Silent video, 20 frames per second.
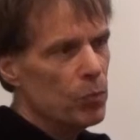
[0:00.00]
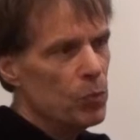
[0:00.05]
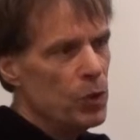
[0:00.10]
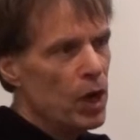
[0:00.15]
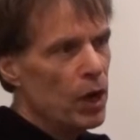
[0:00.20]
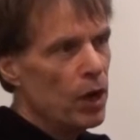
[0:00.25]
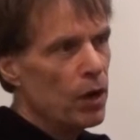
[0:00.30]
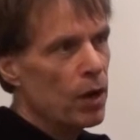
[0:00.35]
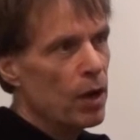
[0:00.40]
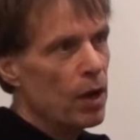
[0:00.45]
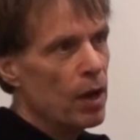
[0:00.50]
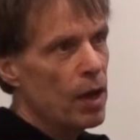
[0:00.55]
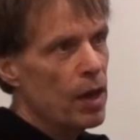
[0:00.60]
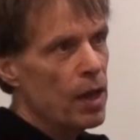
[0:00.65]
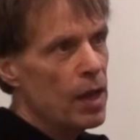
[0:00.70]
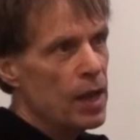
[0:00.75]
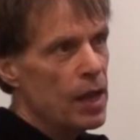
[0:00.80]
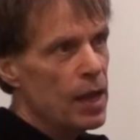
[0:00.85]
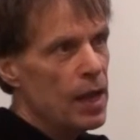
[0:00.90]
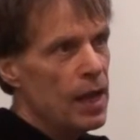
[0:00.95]

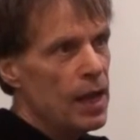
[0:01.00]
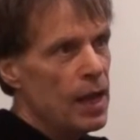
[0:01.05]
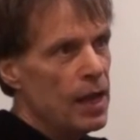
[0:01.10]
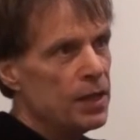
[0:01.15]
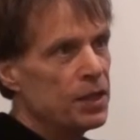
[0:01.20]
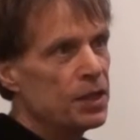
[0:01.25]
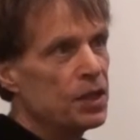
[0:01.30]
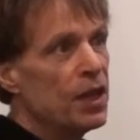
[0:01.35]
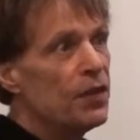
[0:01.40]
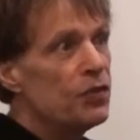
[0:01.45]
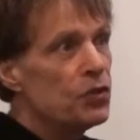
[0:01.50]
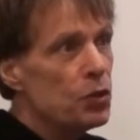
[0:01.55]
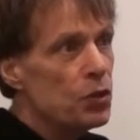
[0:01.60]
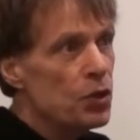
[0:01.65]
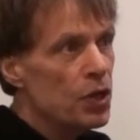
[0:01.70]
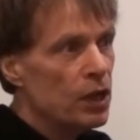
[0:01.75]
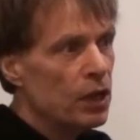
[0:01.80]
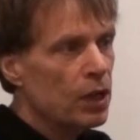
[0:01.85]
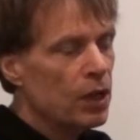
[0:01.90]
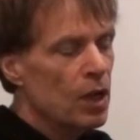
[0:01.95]
It gives
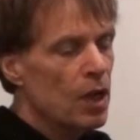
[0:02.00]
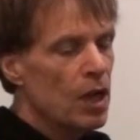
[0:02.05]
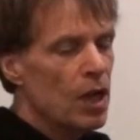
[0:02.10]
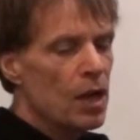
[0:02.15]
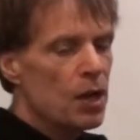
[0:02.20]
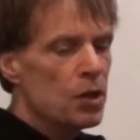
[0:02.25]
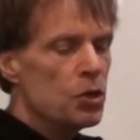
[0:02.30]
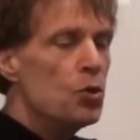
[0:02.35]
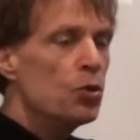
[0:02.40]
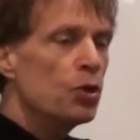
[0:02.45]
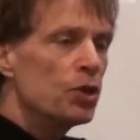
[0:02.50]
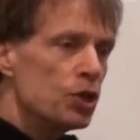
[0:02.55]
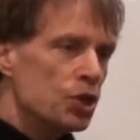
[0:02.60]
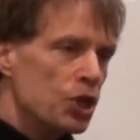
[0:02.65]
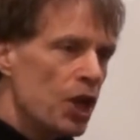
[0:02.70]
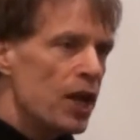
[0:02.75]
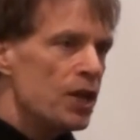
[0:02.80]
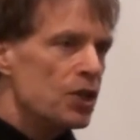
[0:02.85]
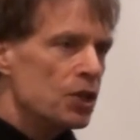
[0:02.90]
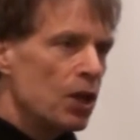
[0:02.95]
you you can
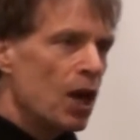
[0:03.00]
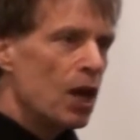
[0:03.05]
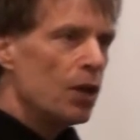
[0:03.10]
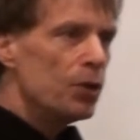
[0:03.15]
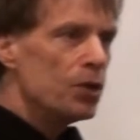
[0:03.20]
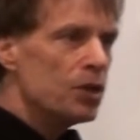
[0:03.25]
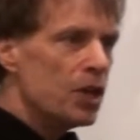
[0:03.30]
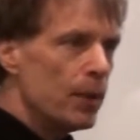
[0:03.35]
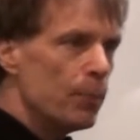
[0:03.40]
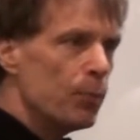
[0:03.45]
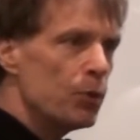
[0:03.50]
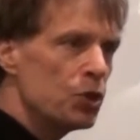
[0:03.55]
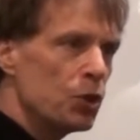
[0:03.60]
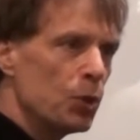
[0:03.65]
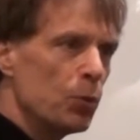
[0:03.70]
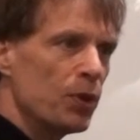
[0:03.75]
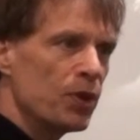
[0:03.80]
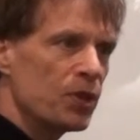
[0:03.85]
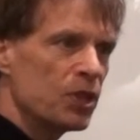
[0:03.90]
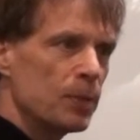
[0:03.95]
change color
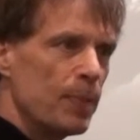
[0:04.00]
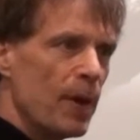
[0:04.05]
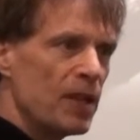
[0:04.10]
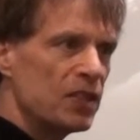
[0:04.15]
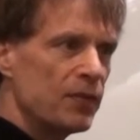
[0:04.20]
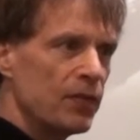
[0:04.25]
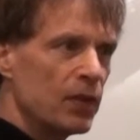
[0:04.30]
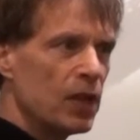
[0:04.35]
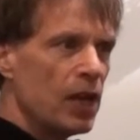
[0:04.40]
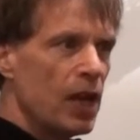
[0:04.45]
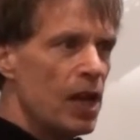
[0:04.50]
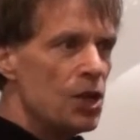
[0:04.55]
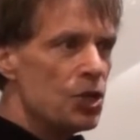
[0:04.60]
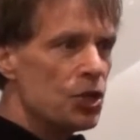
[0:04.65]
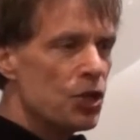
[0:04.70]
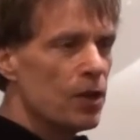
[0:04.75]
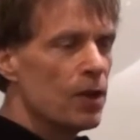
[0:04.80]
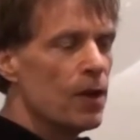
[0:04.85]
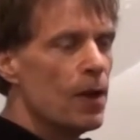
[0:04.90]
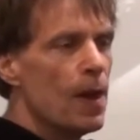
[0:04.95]
temperature with the
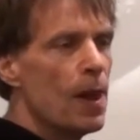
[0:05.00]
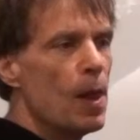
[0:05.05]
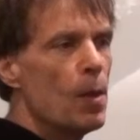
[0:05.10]
specification,